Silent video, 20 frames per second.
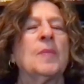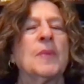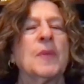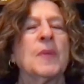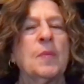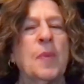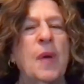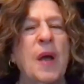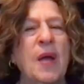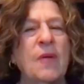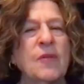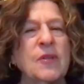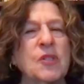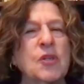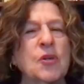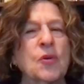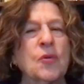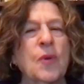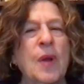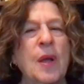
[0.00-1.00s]
The
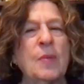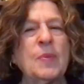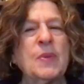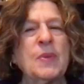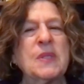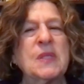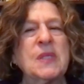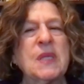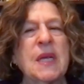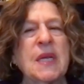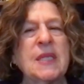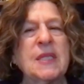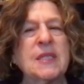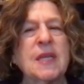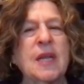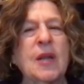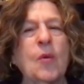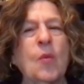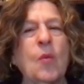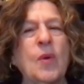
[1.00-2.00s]
Bavitcher Rebbe says
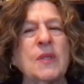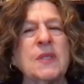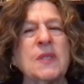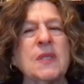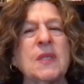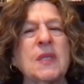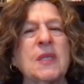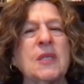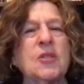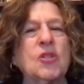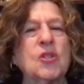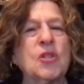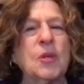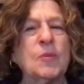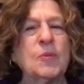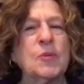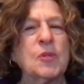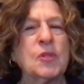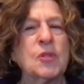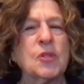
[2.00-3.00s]
it wasn't the
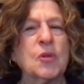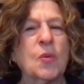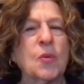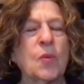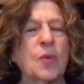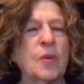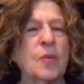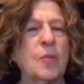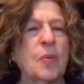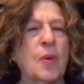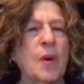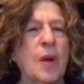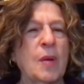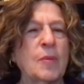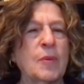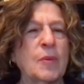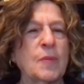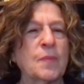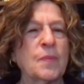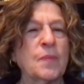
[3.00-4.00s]
Egyptians who were the
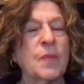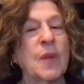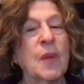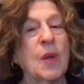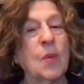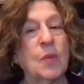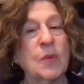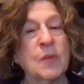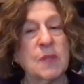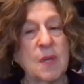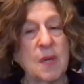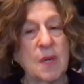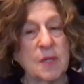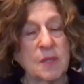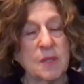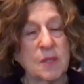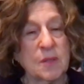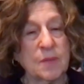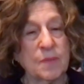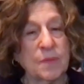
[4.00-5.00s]
problem, it was
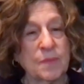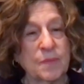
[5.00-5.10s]
us.